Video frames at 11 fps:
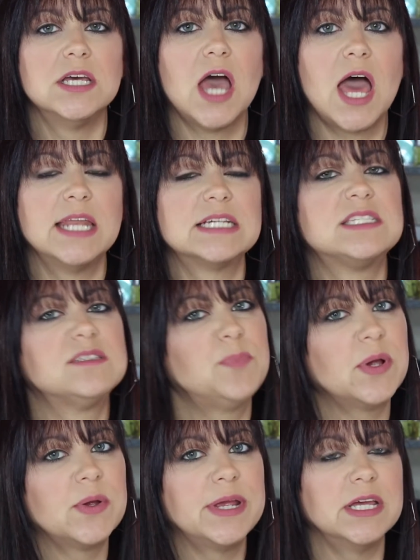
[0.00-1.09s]
an
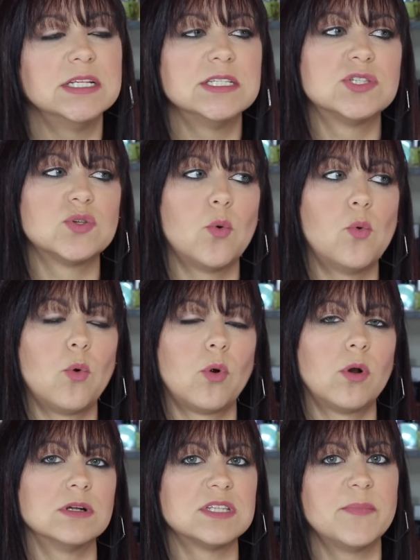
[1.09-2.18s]
experience
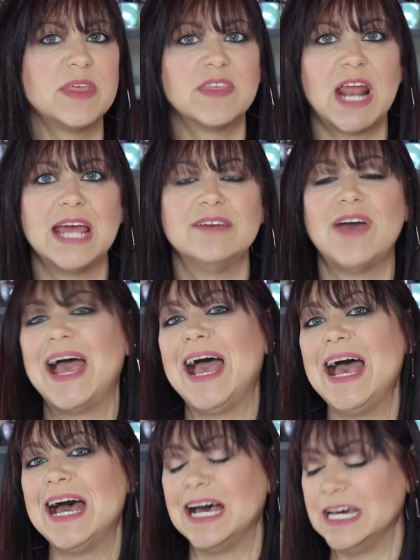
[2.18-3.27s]
or something that I have
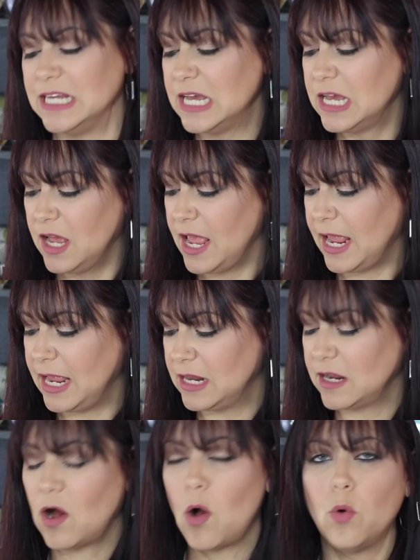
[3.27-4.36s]
had, and
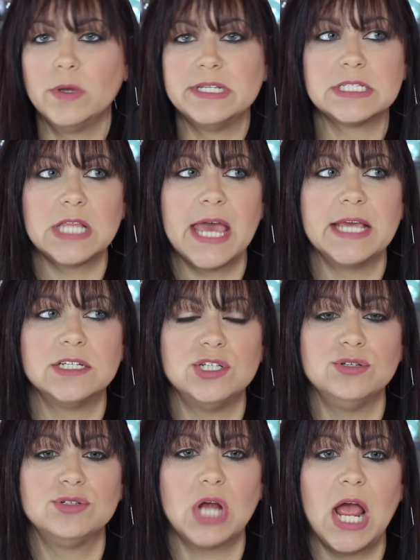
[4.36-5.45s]
I always like
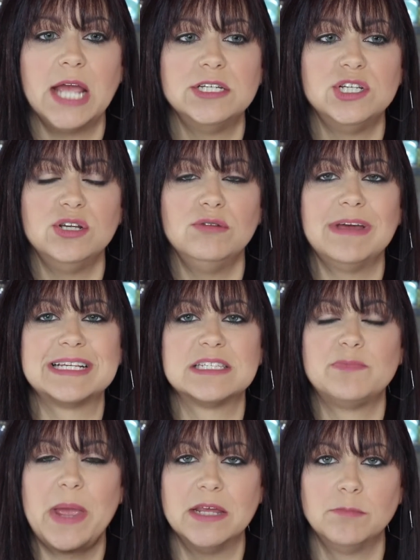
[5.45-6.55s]
to try to
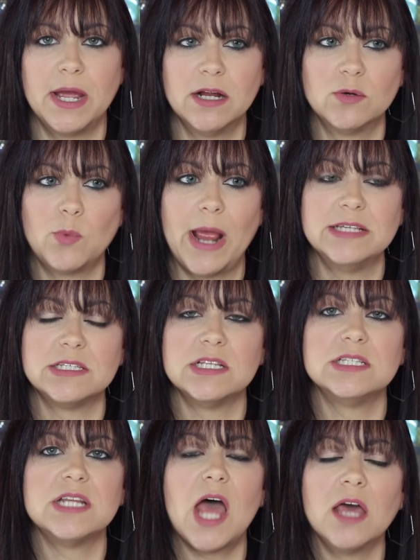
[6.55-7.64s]
expand my
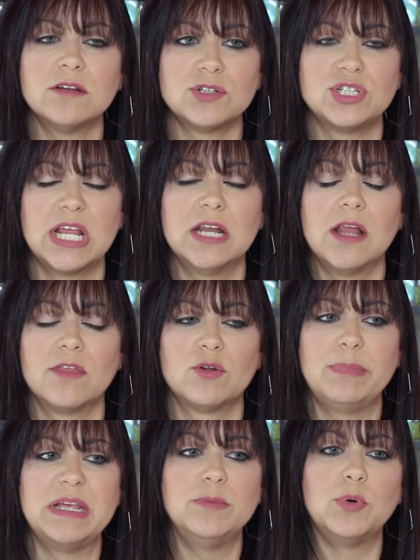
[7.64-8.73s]
horizons and understand other
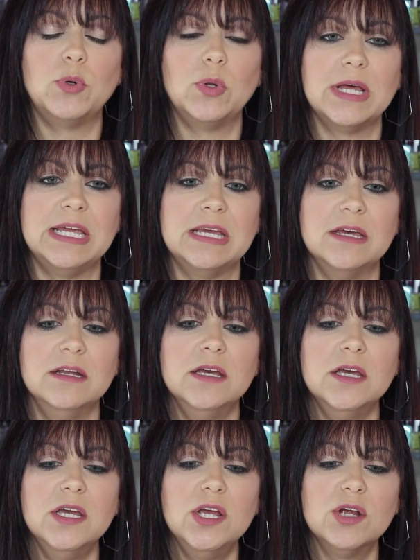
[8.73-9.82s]
people and
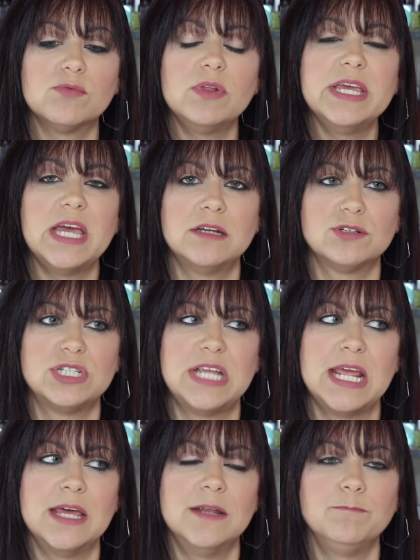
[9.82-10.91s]
really
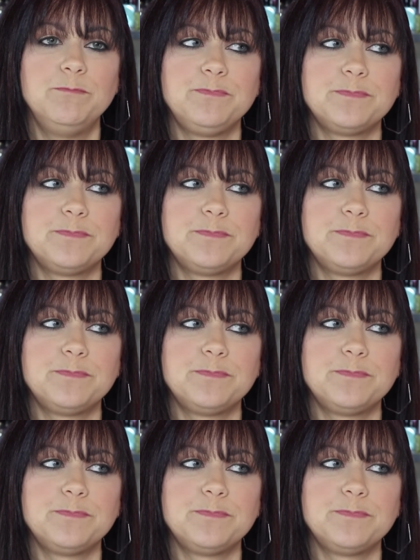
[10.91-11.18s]
understand